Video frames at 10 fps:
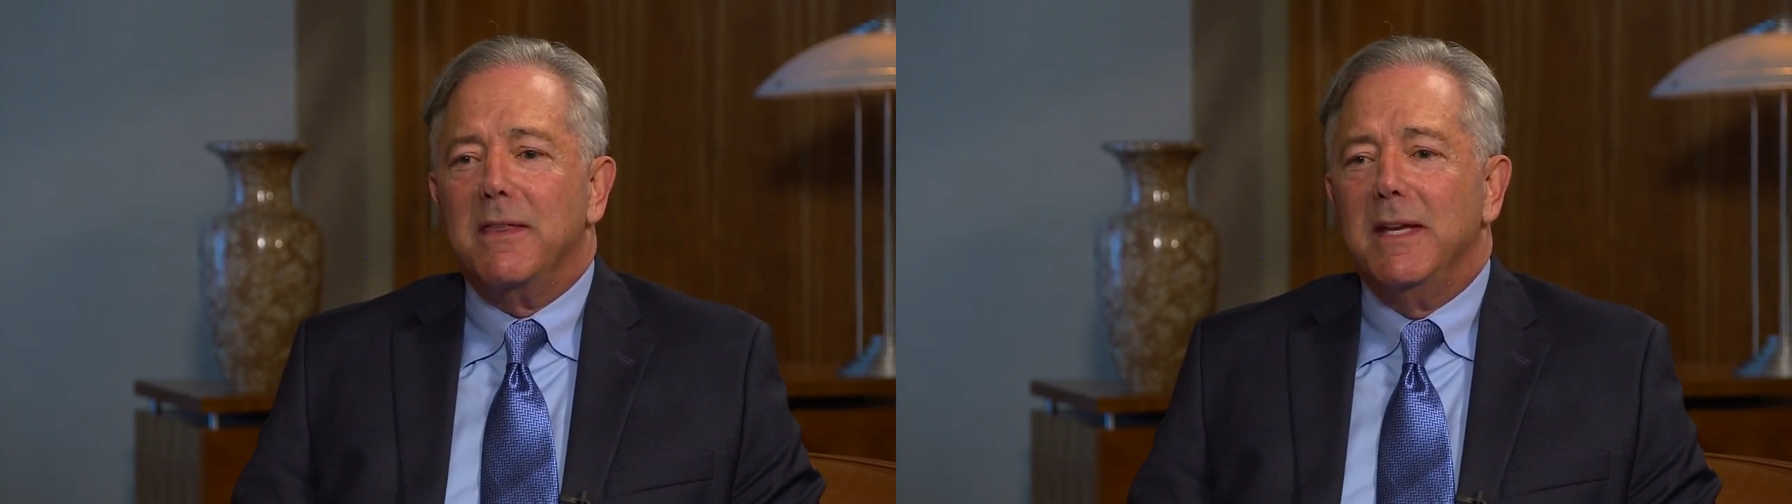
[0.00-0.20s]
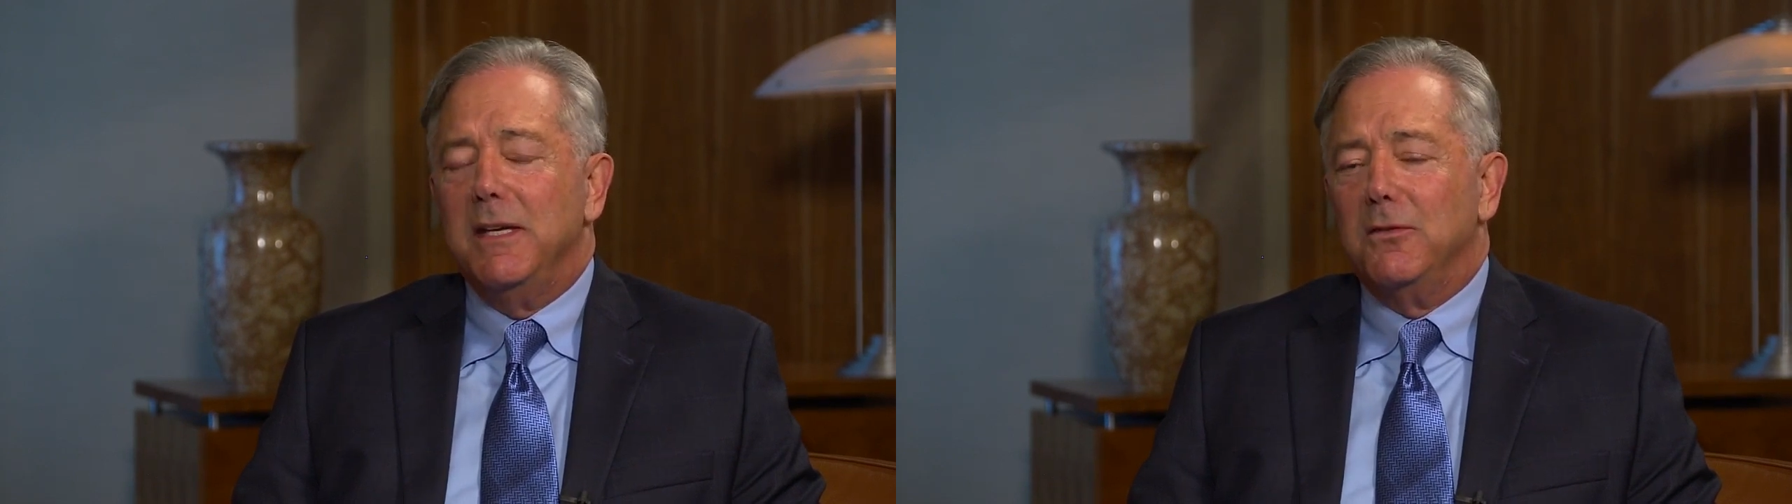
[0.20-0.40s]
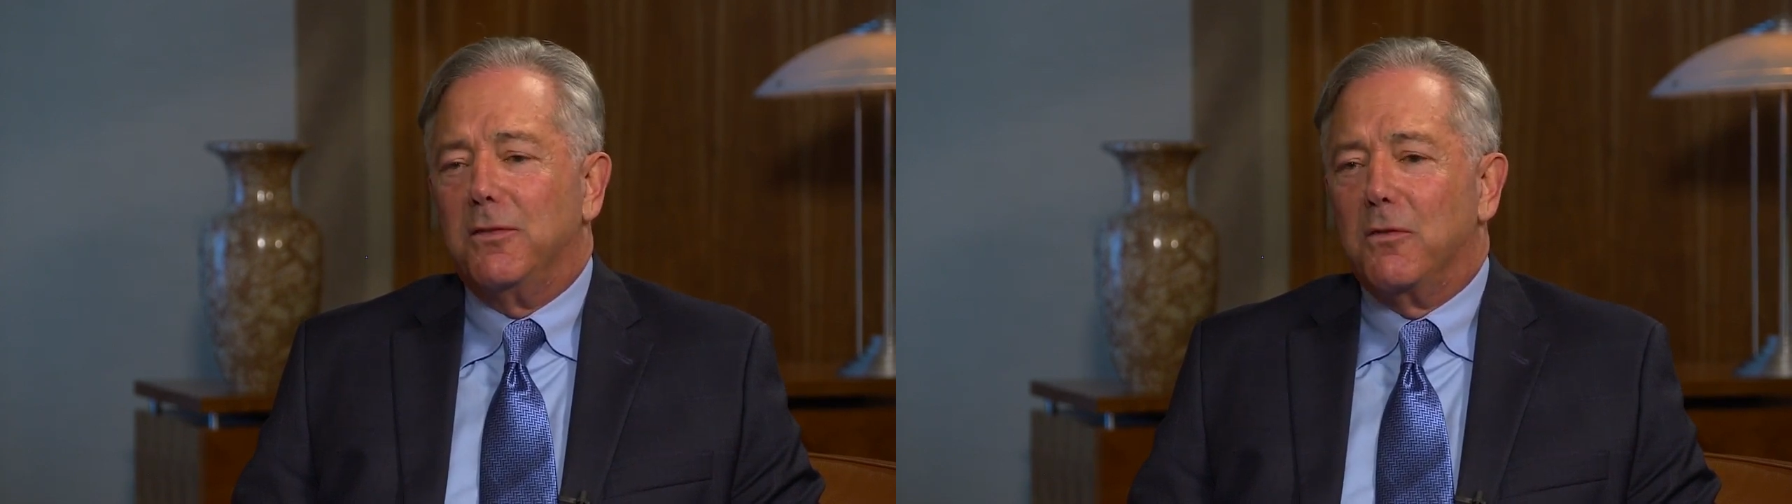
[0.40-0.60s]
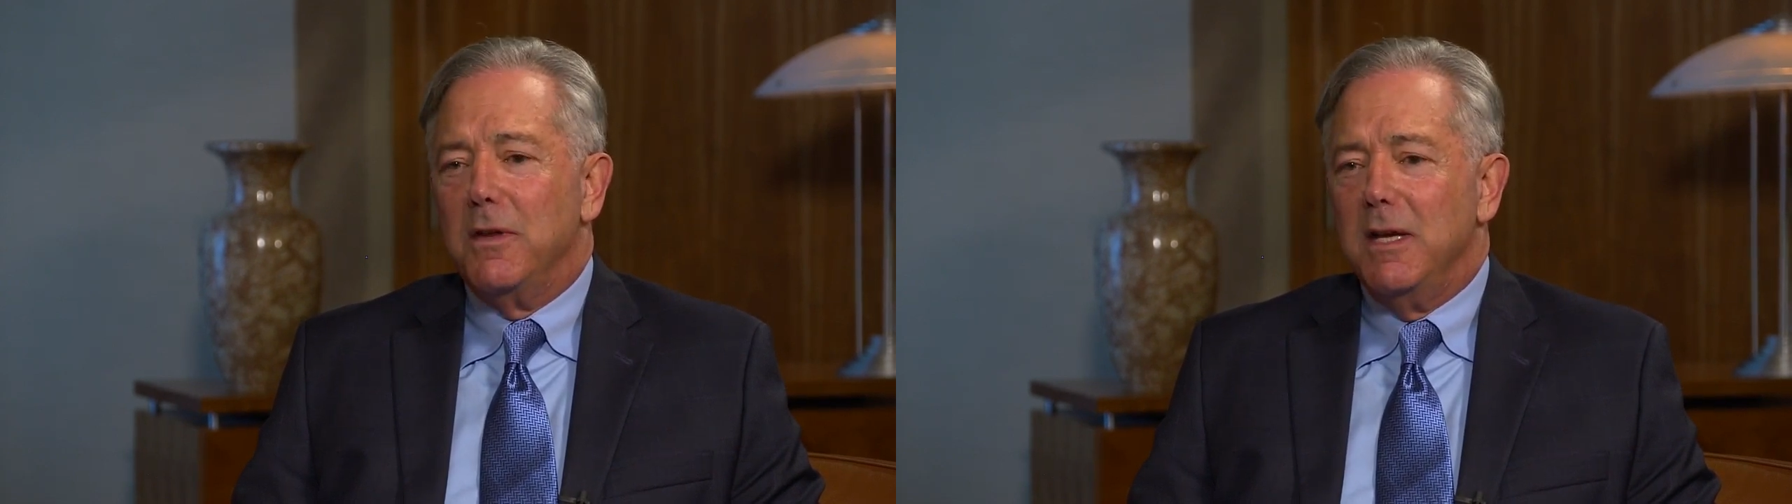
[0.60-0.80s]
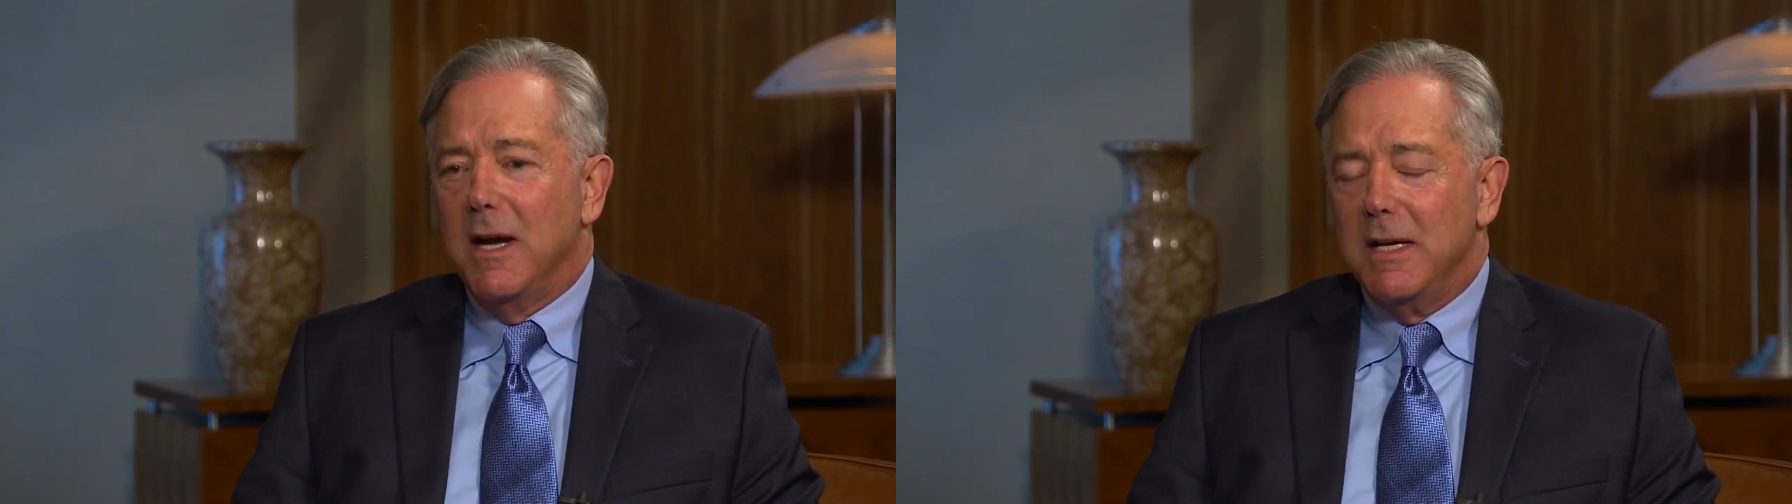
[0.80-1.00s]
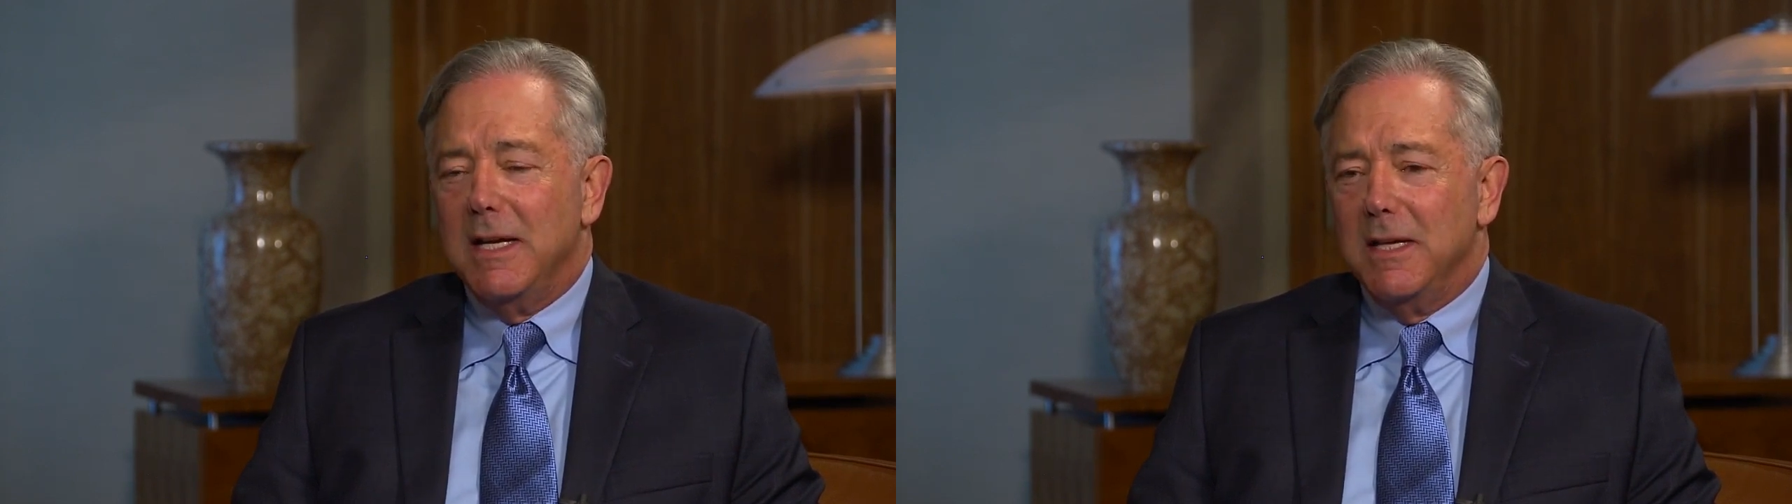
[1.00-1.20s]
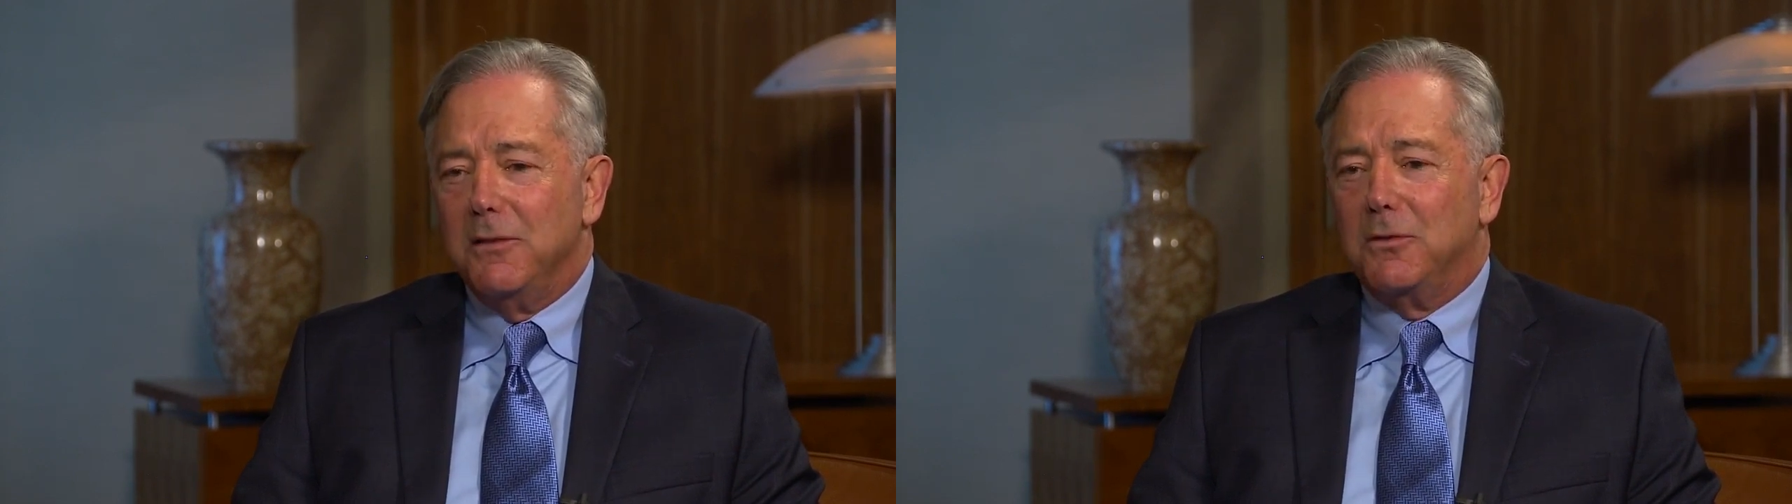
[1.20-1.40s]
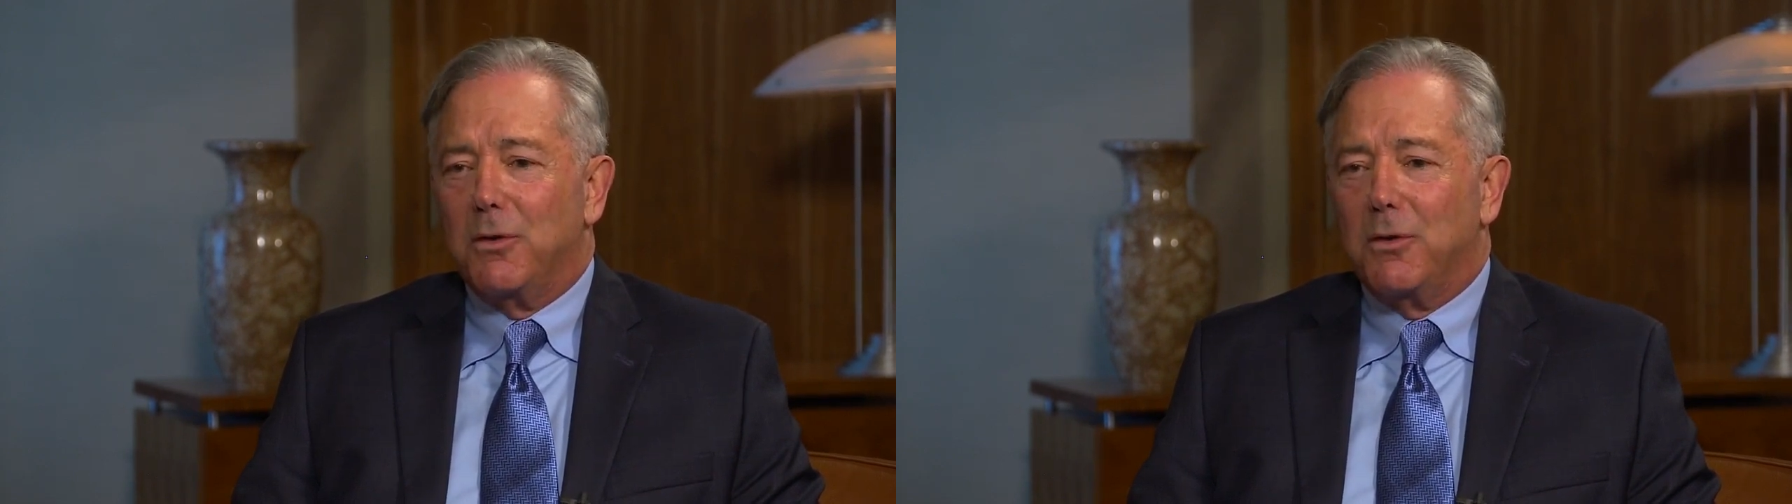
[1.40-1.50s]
things for the young kids,